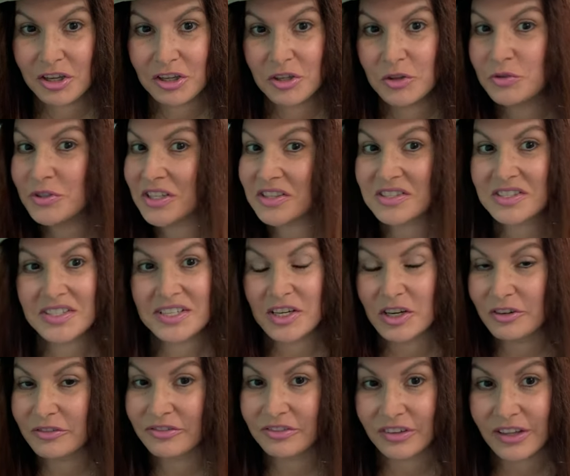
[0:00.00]
You didn't see
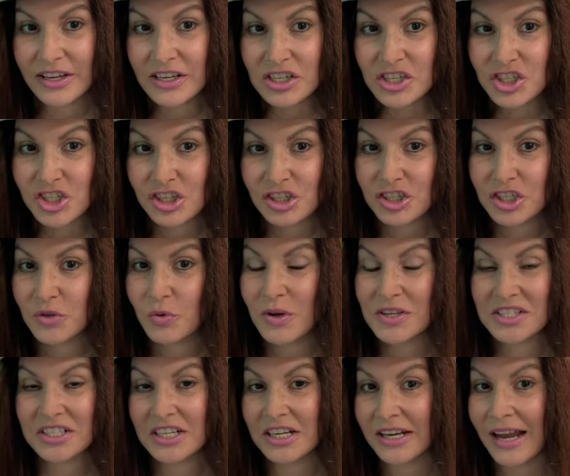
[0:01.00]
her flinch. She
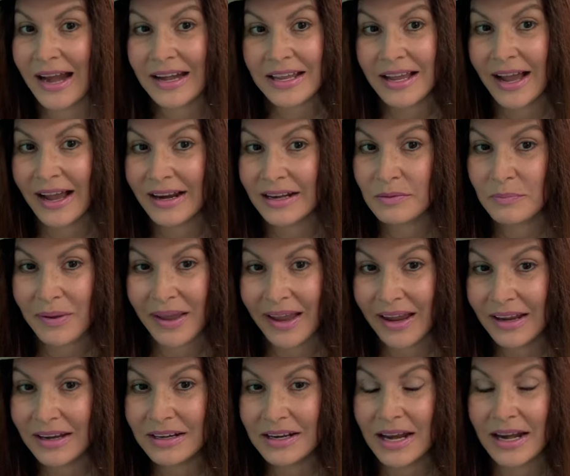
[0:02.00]
wasn't in any kind of
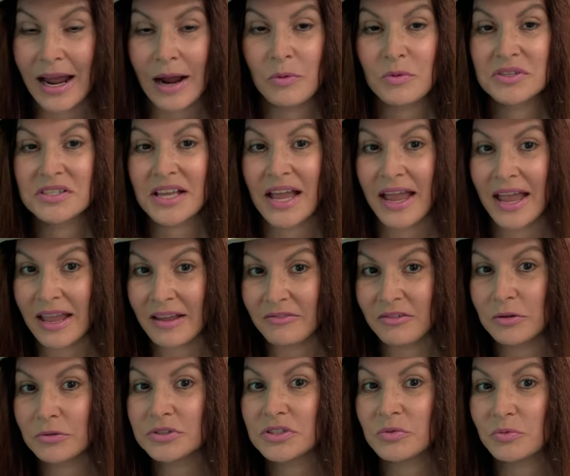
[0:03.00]
pain, and I was
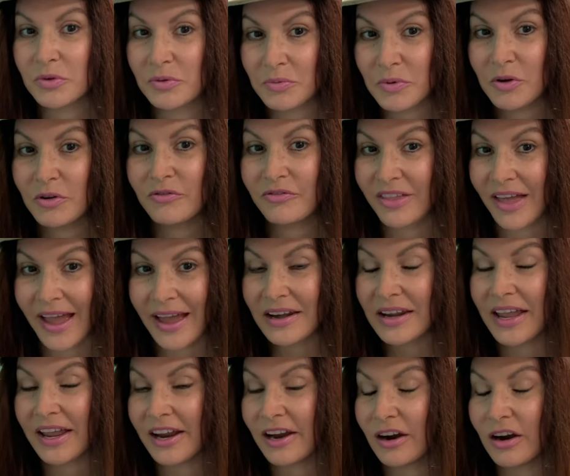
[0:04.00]
able to remove
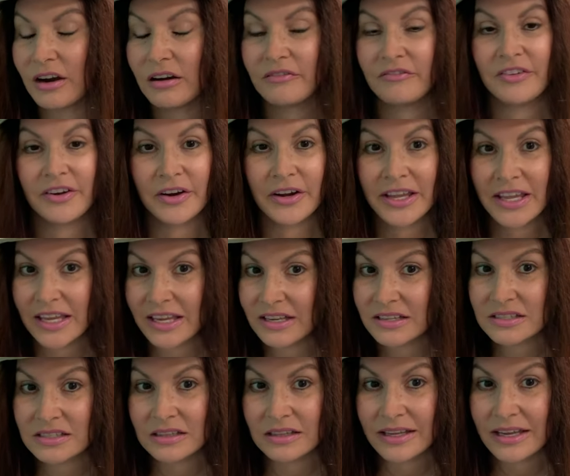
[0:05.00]
that hair very
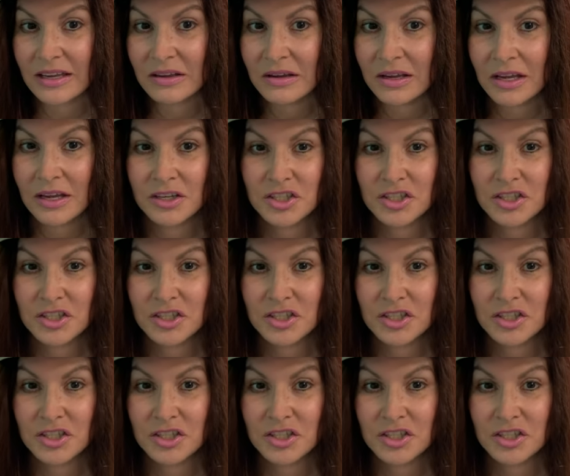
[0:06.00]
easily.